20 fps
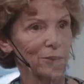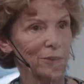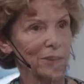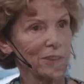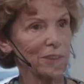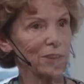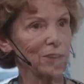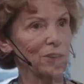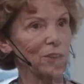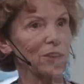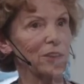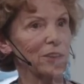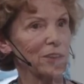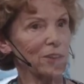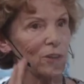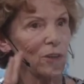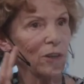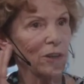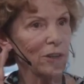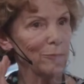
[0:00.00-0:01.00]
It's not
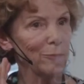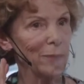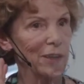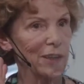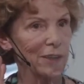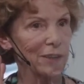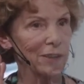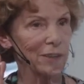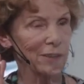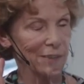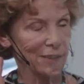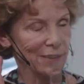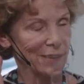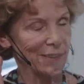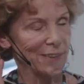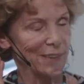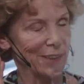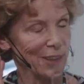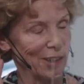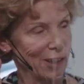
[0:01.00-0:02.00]
an automatic
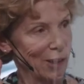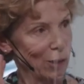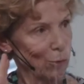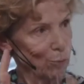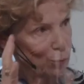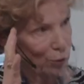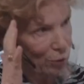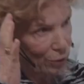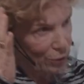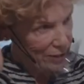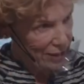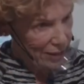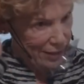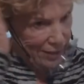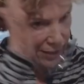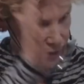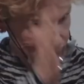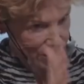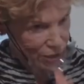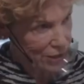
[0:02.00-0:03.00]

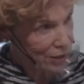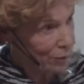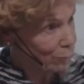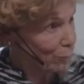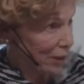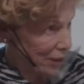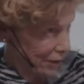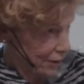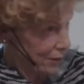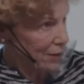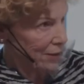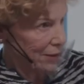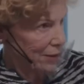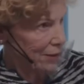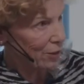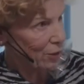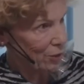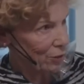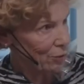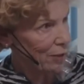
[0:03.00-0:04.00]
process that just makes
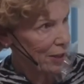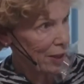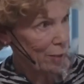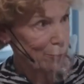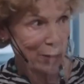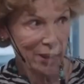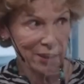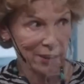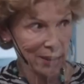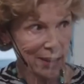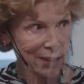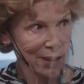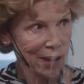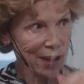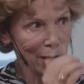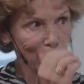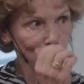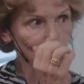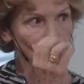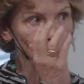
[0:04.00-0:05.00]
your 8x10
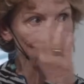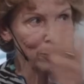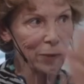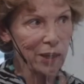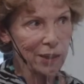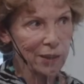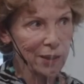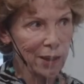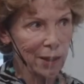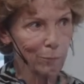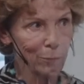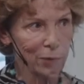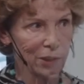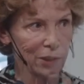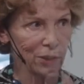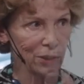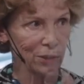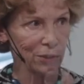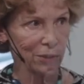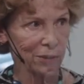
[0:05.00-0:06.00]
camera made that
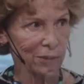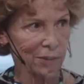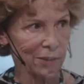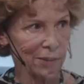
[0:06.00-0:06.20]
picture.